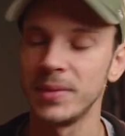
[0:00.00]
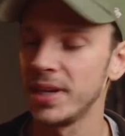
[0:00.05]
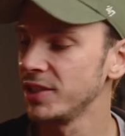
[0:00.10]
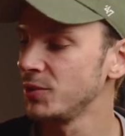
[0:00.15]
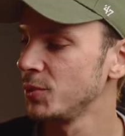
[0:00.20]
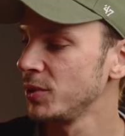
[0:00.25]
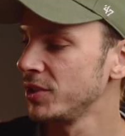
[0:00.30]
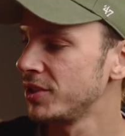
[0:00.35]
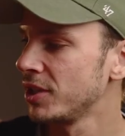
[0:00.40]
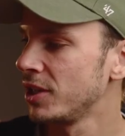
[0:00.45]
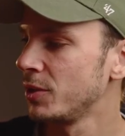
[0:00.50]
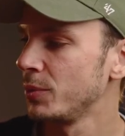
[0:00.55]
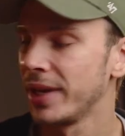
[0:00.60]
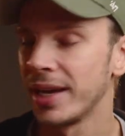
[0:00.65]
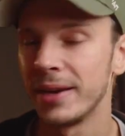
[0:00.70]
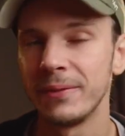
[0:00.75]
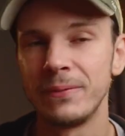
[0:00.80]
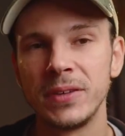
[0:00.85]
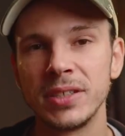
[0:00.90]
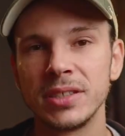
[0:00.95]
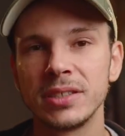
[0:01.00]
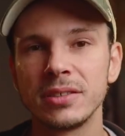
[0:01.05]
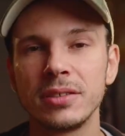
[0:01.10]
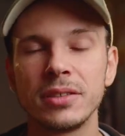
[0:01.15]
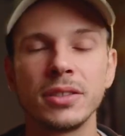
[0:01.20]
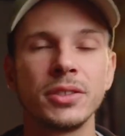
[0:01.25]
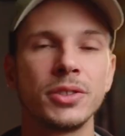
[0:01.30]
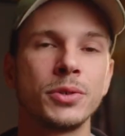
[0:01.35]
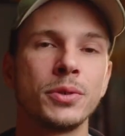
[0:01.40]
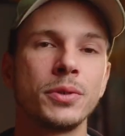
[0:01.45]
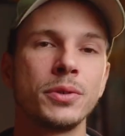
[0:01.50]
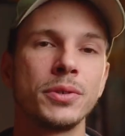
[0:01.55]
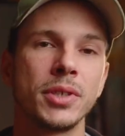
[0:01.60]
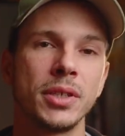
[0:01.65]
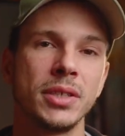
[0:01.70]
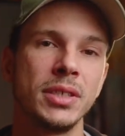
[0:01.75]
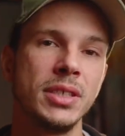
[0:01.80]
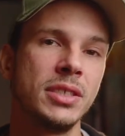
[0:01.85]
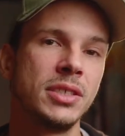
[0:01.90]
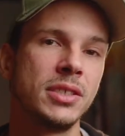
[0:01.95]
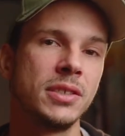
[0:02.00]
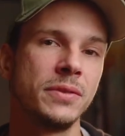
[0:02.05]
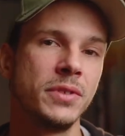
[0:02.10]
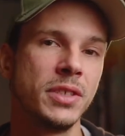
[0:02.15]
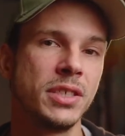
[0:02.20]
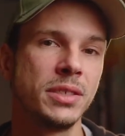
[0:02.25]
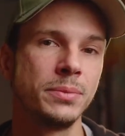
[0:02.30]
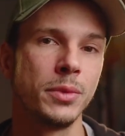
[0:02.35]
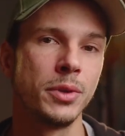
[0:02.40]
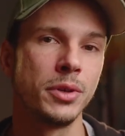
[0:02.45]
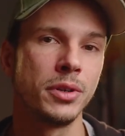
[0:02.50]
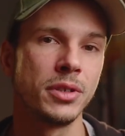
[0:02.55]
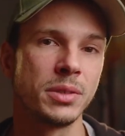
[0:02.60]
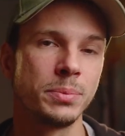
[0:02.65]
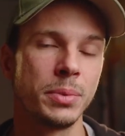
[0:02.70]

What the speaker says: as we saw, we have physical controls on each of these motors,